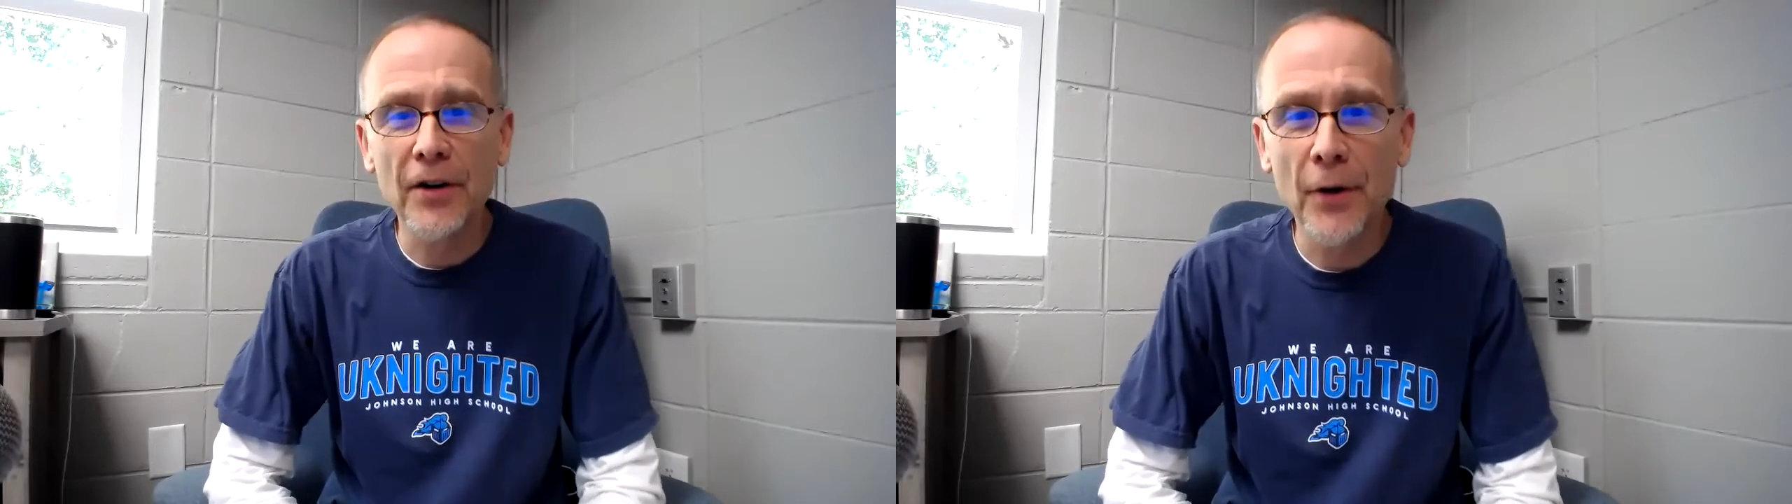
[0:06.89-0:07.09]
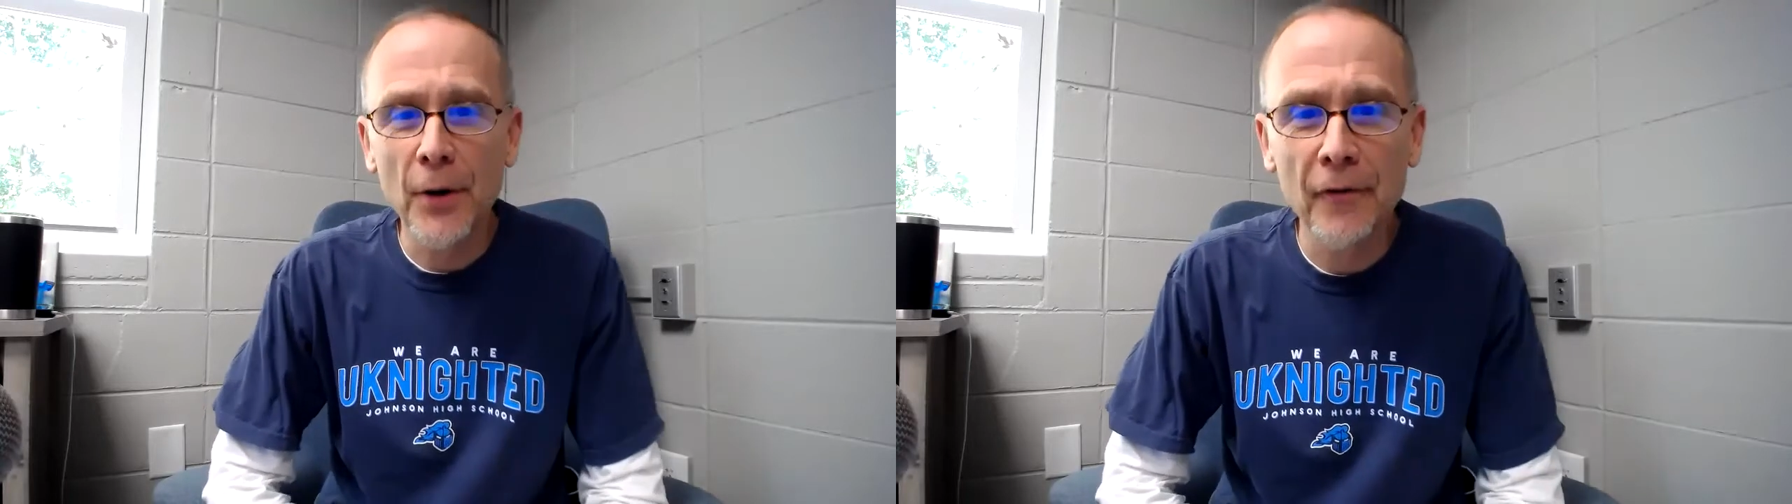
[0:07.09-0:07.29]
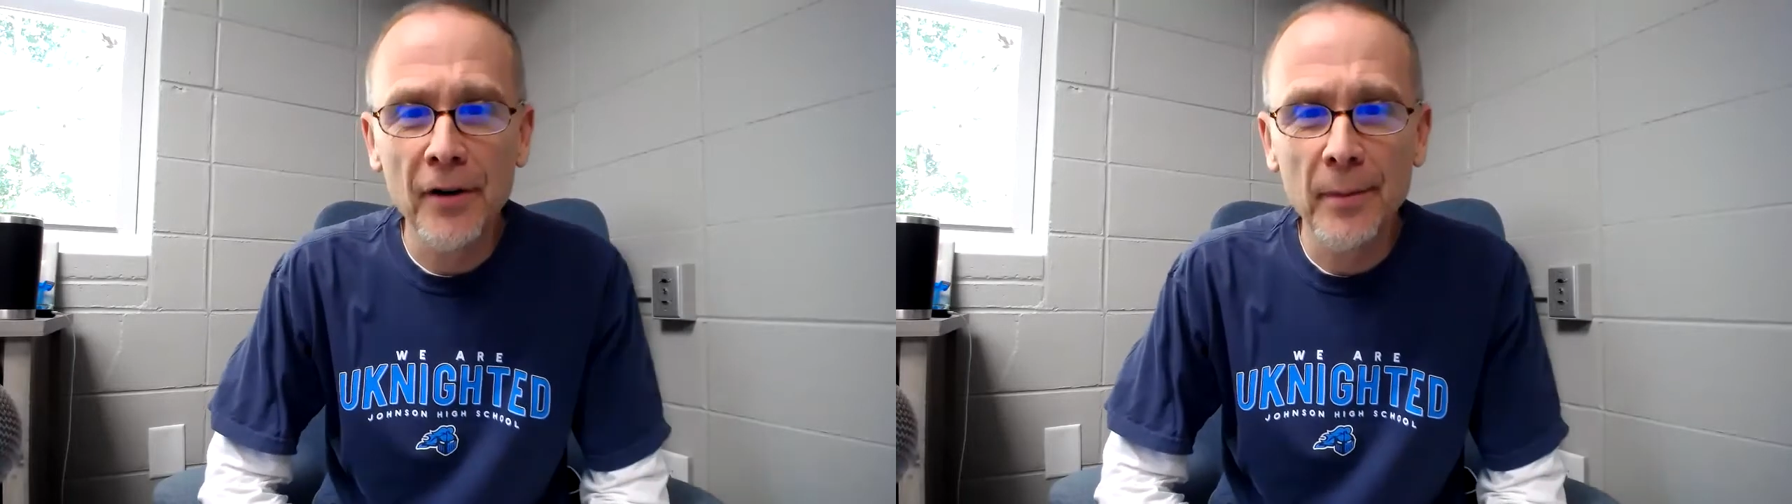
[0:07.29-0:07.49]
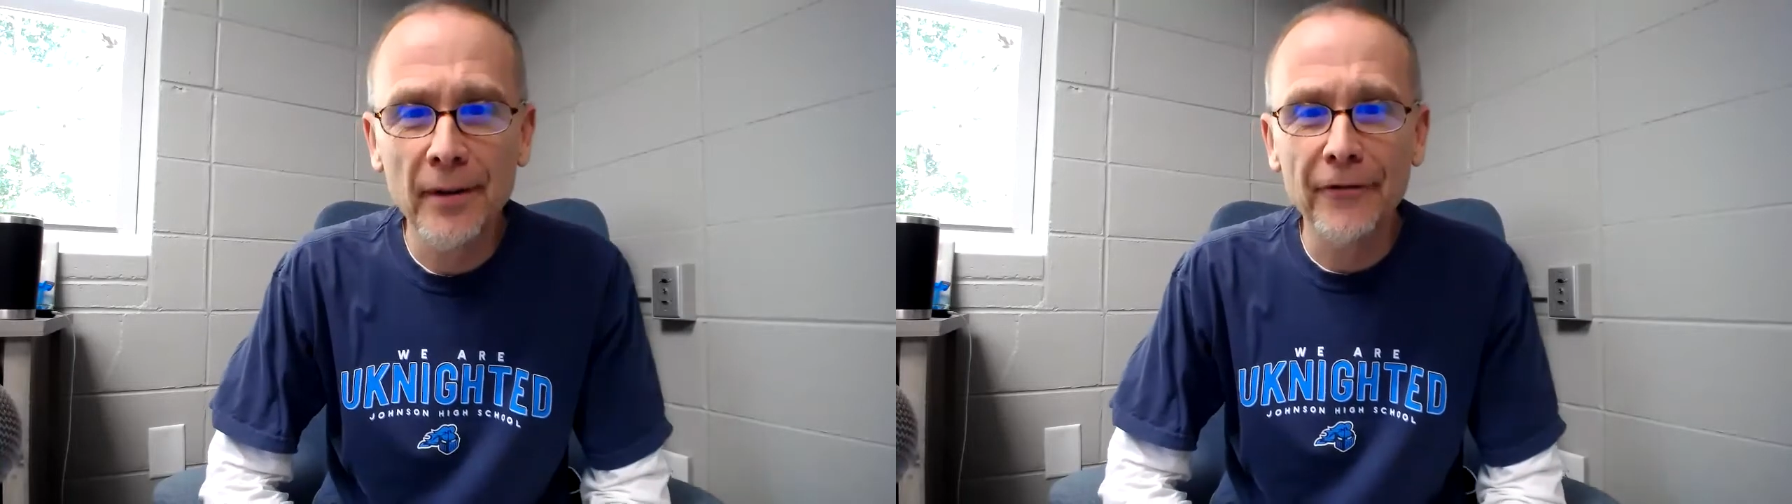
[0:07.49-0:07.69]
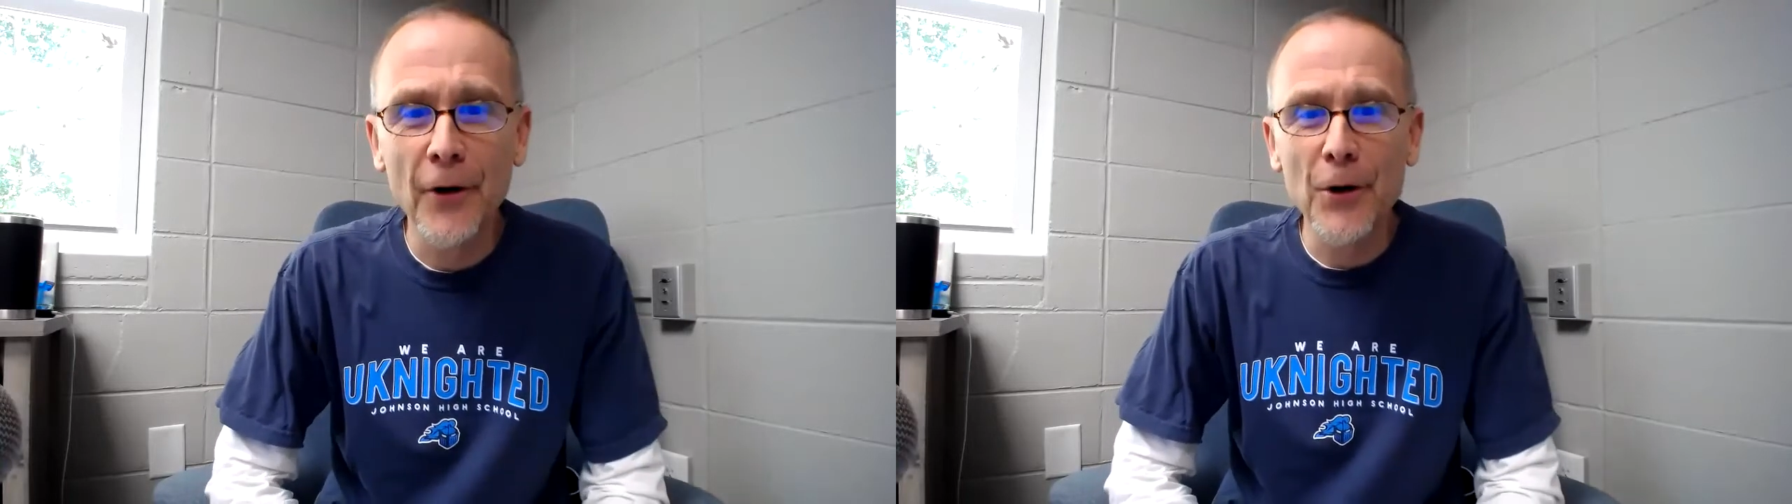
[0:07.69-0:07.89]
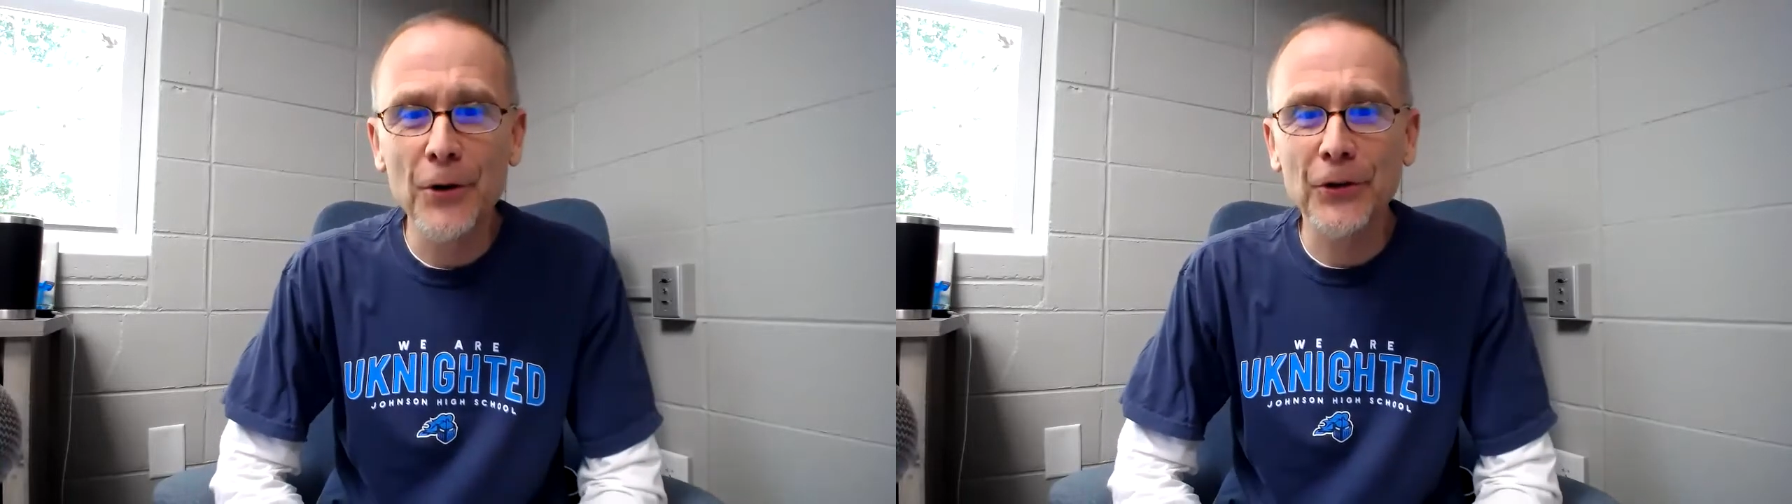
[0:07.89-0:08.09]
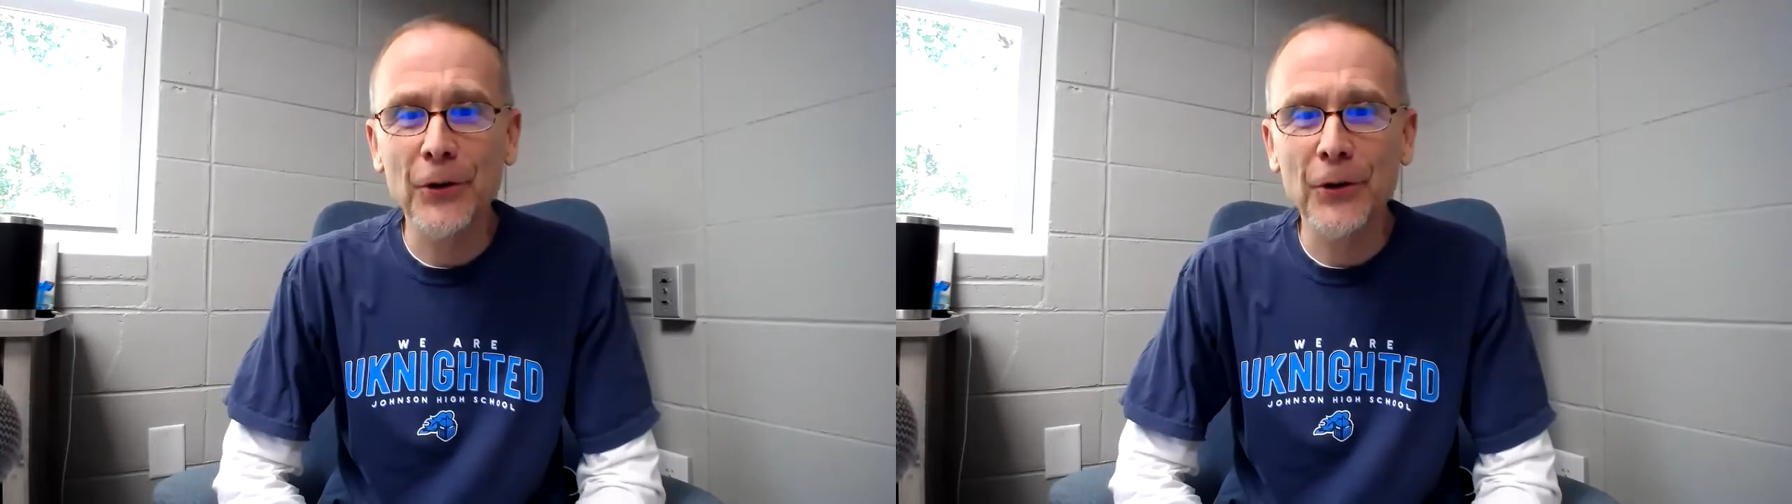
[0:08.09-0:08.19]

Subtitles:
on November the 1st,